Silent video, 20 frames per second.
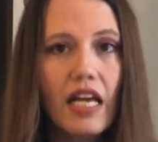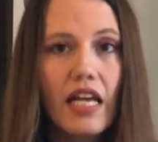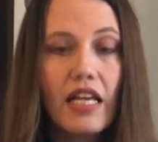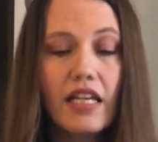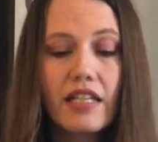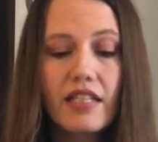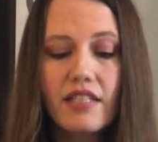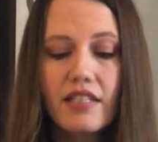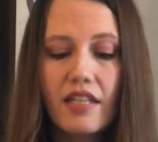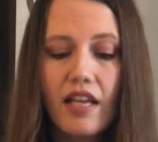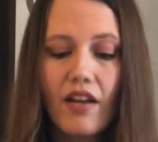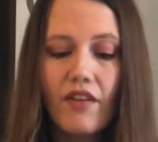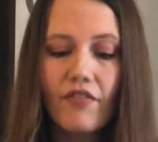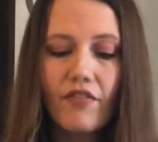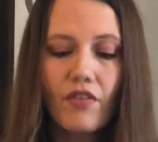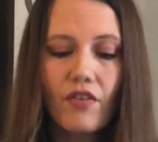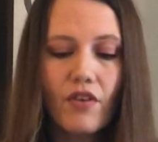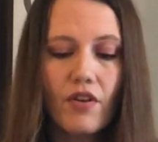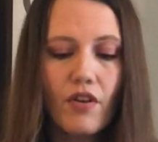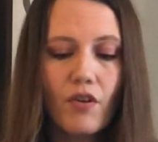except
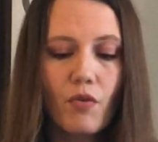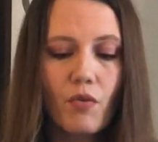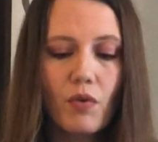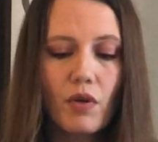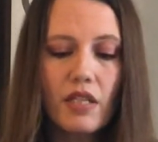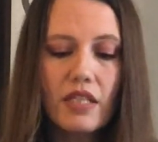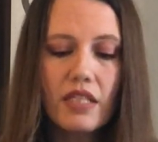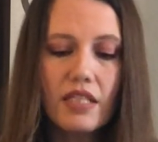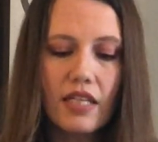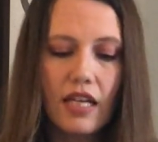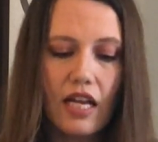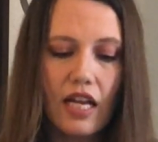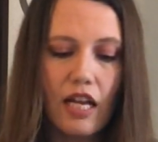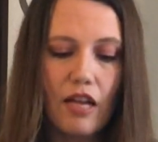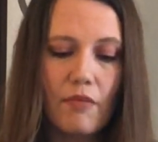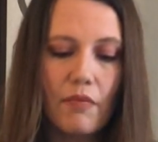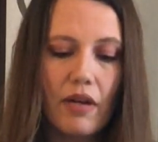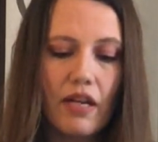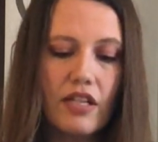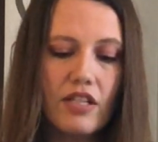for the one
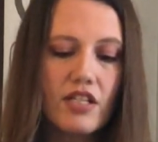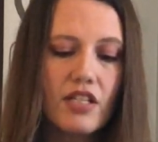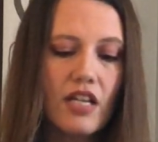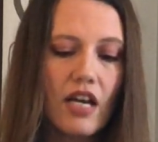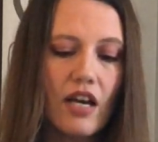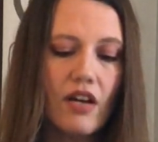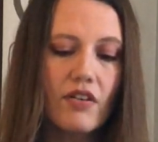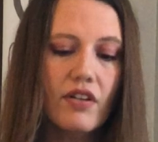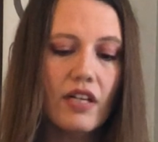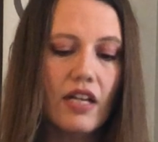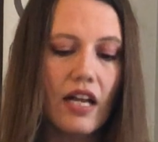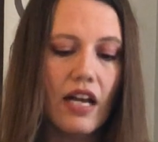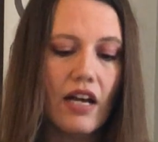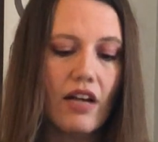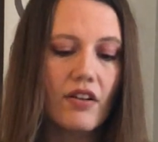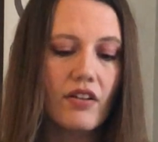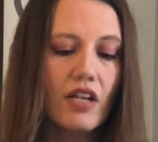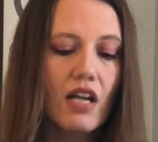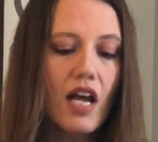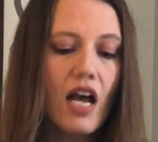time I shouted
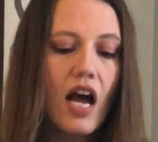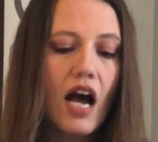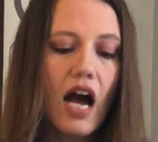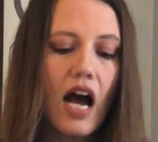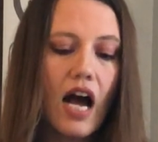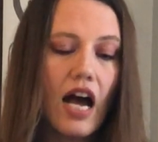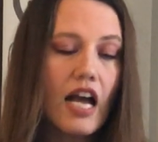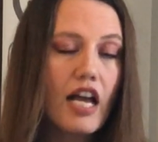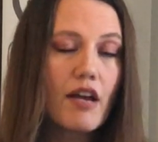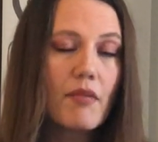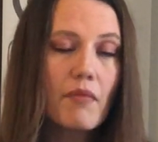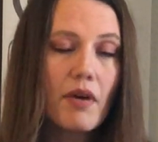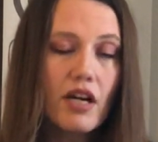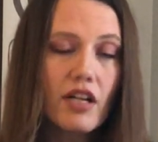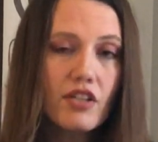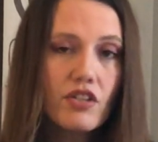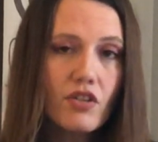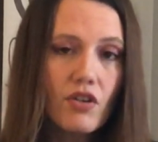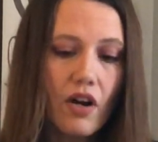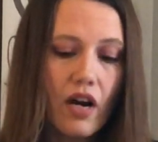out, I am
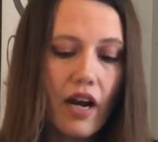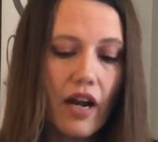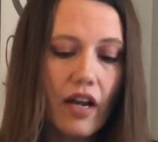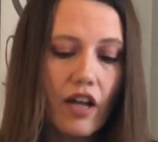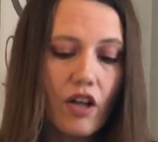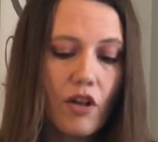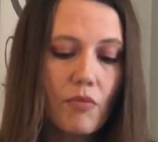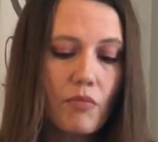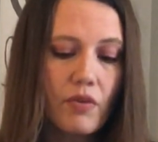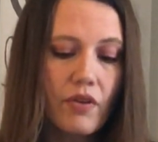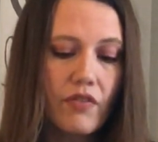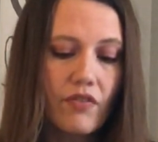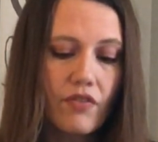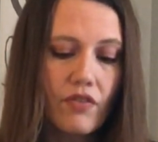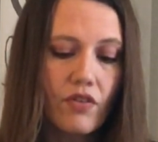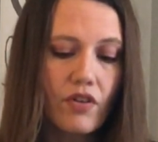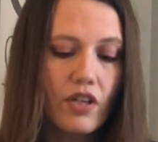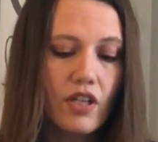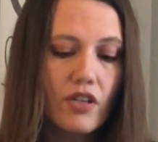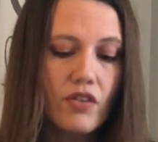on trial
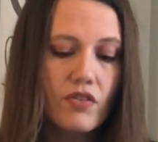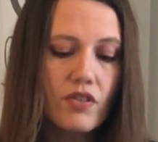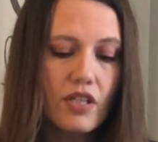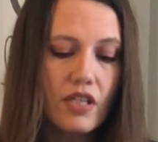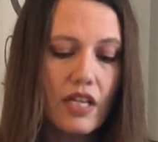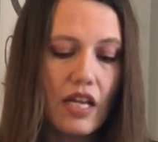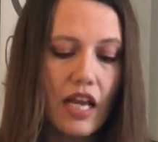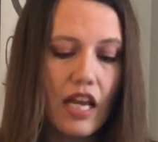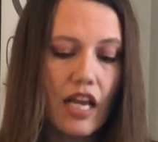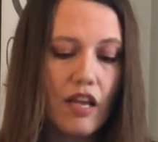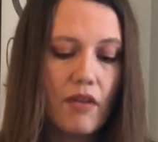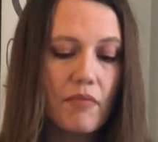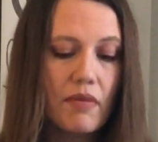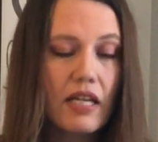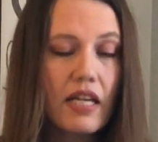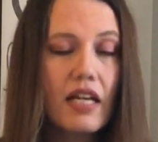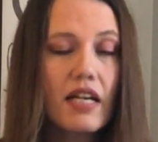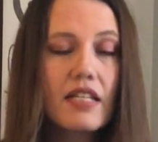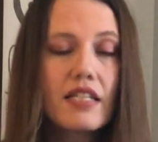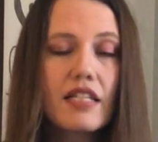before you today
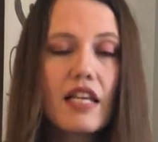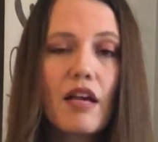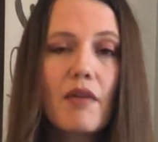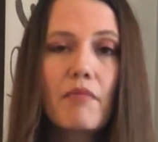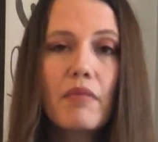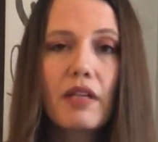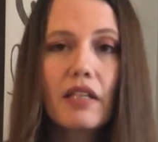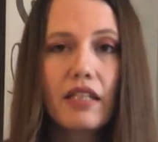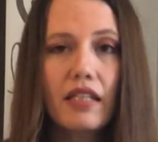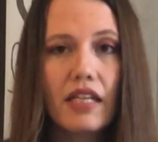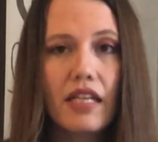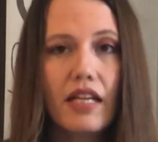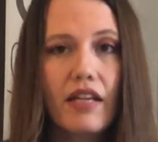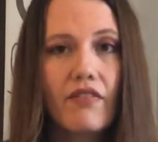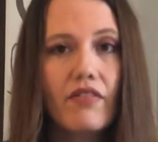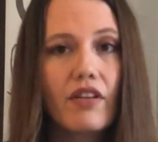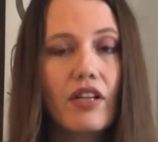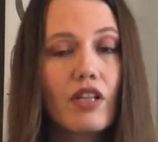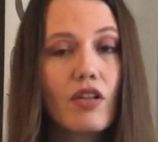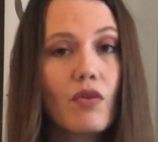because I
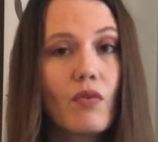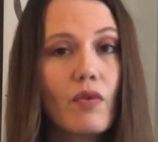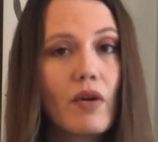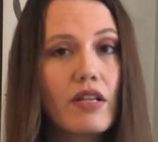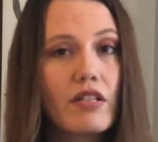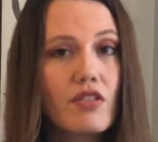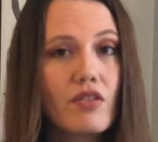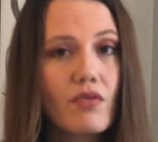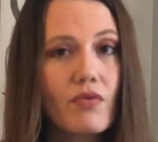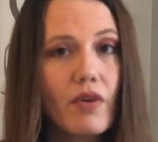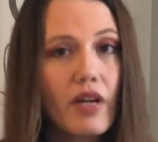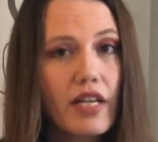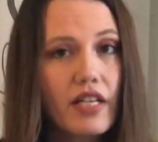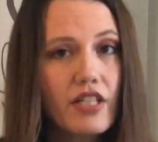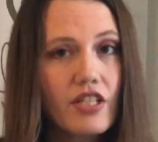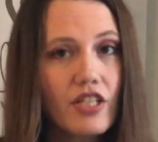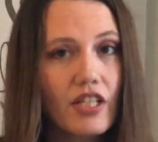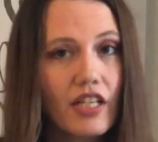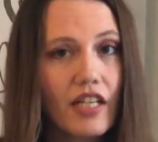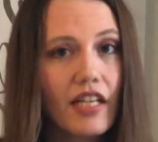believe in the
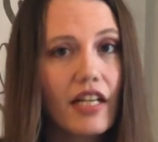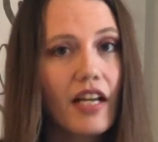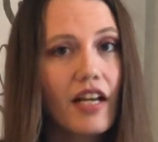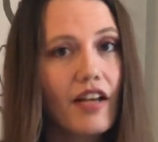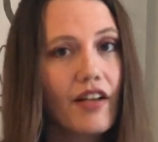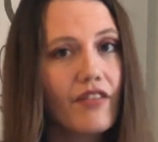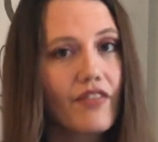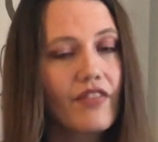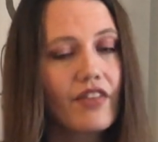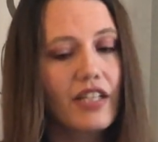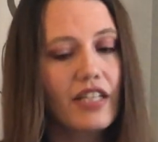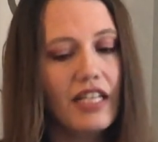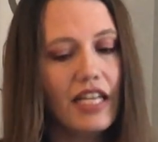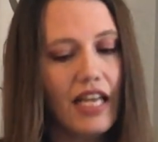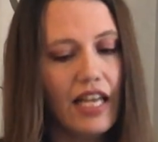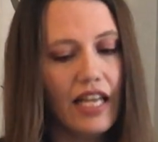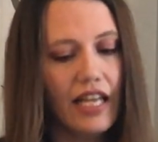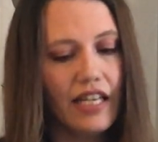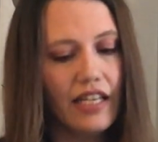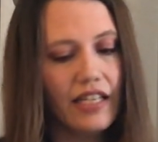resurrection of the
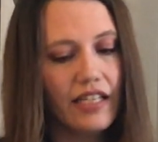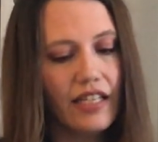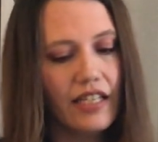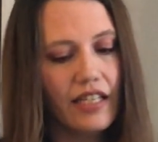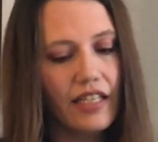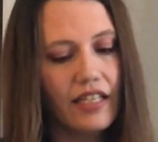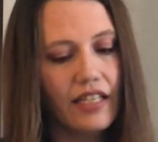dead.